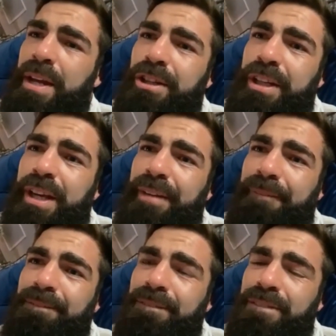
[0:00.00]
like
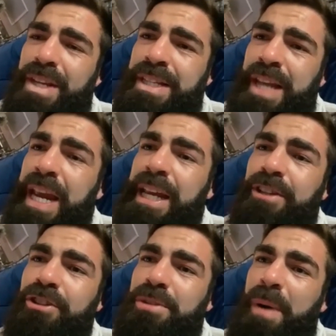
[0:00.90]
scene,
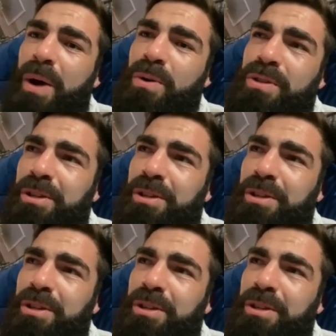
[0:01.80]
I suppose.